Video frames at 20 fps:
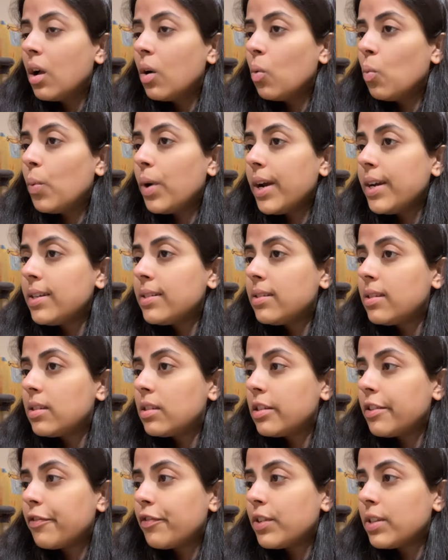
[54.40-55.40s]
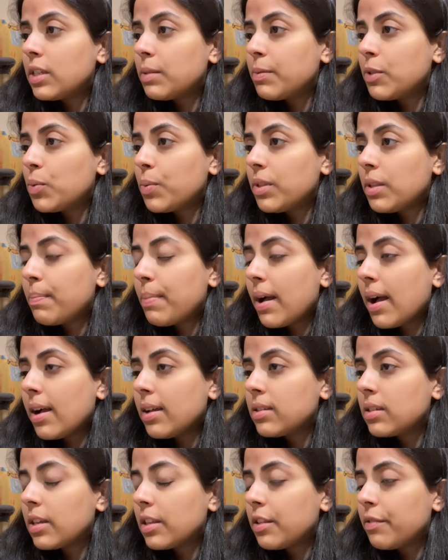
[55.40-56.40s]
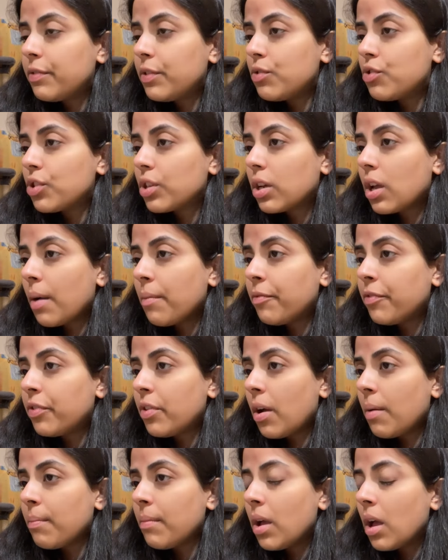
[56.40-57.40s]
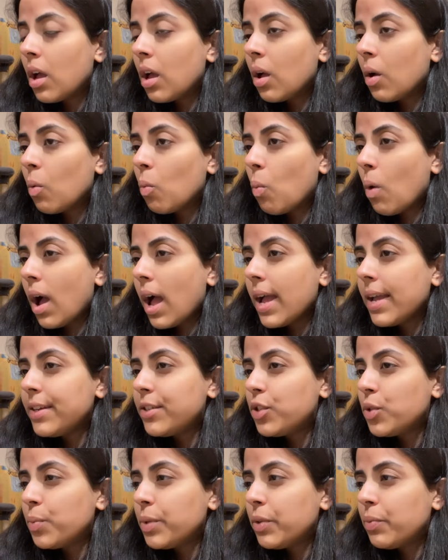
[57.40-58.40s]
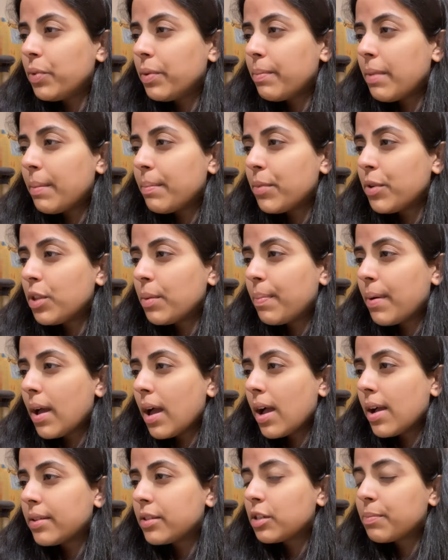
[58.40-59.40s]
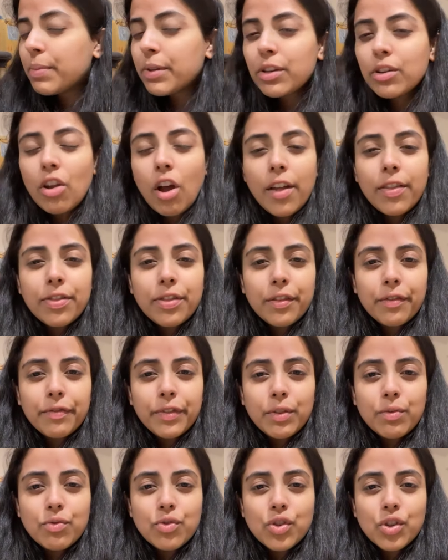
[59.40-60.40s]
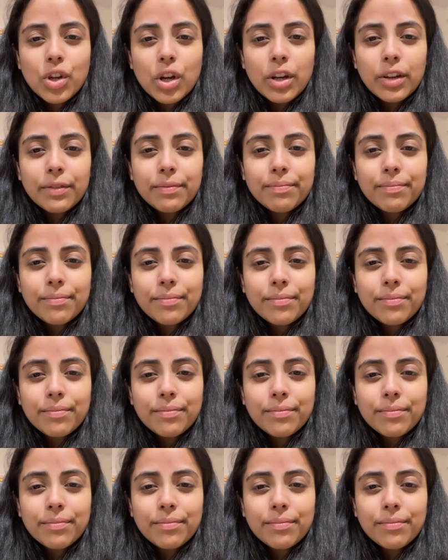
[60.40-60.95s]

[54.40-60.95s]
where does this difference between the past and the future come from? Why do we remember the past but not the future?